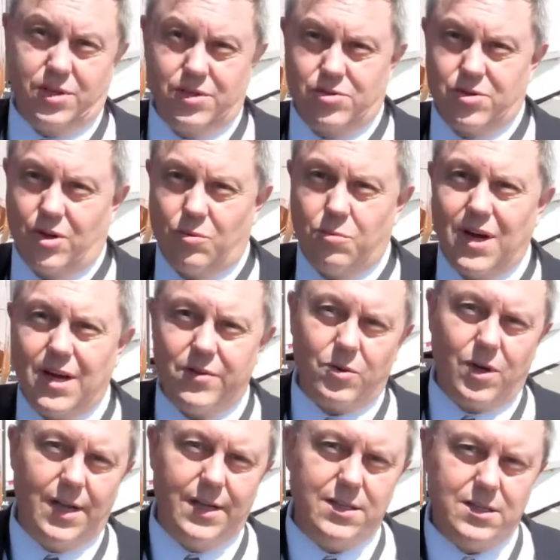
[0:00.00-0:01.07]
control, by the
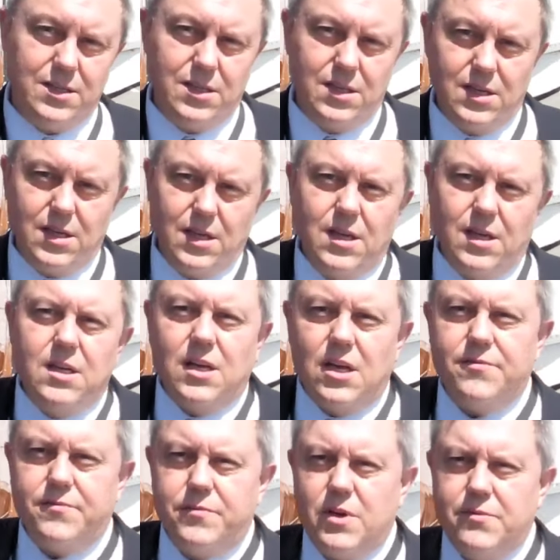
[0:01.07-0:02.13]

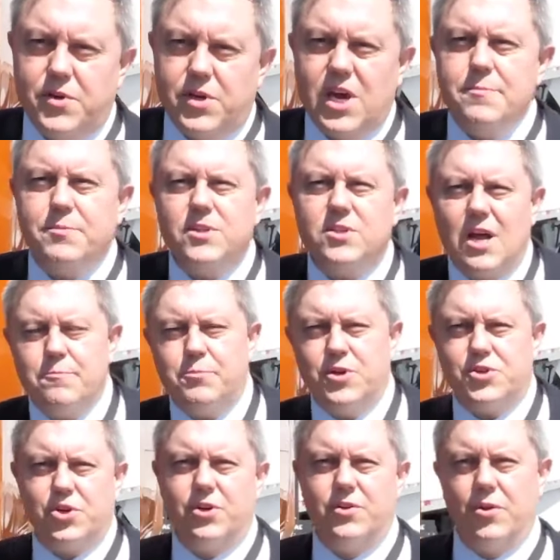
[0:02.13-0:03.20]
way. If you keep the
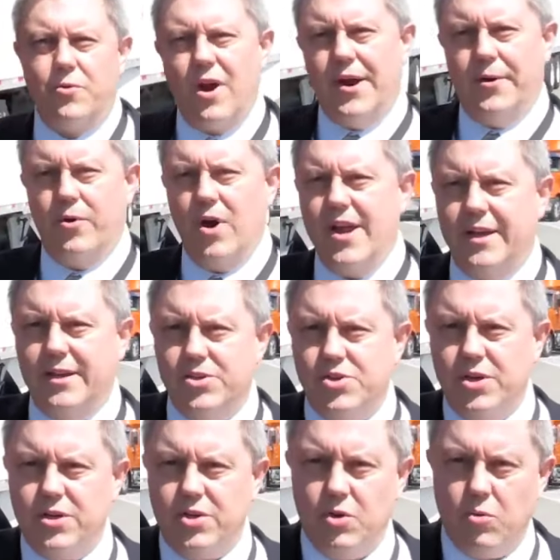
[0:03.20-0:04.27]
temperature in the right range,
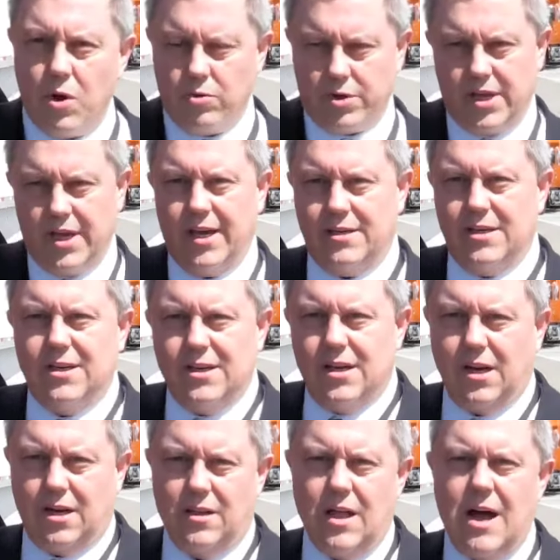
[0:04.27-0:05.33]
you won't get
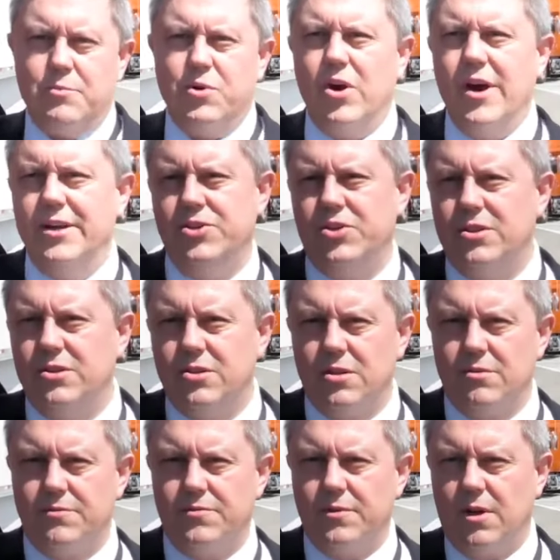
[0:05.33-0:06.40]
agglomerations
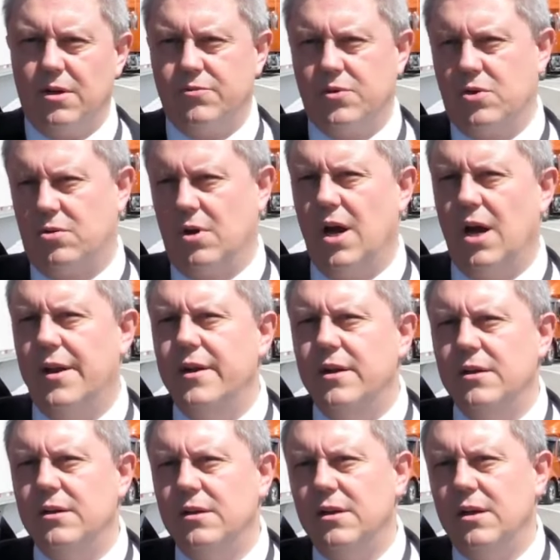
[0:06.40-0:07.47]
of crud
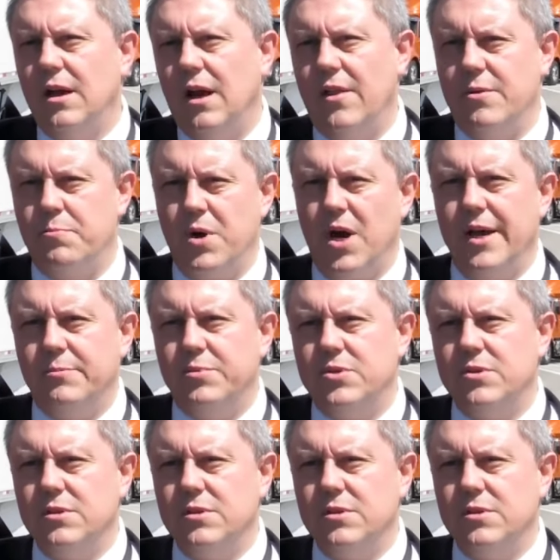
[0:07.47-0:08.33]
on the pipes.